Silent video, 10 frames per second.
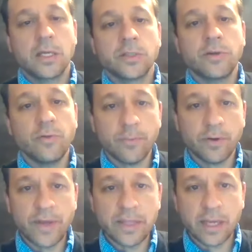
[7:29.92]
So you want to
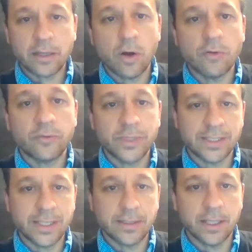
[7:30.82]
prevent that cold from
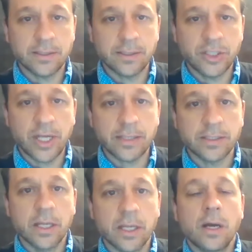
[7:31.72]
descending into the chest.
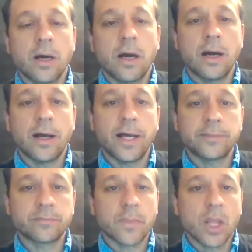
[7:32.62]

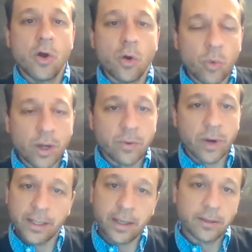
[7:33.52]
One
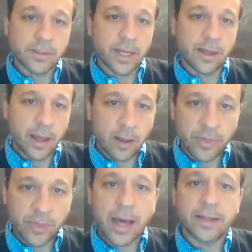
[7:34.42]
way to
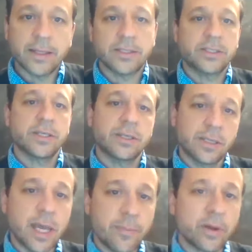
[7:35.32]
help that is to
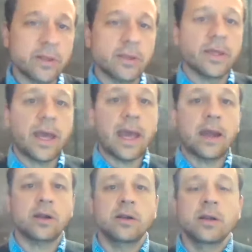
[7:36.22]
keep the
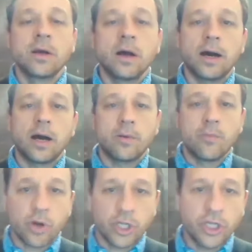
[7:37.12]
air
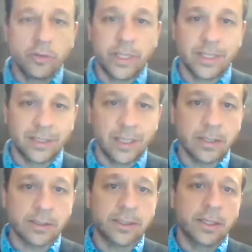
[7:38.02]
more humid. The
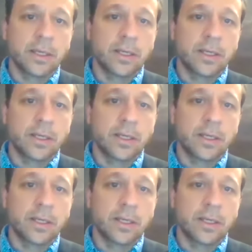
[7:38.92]
lungs,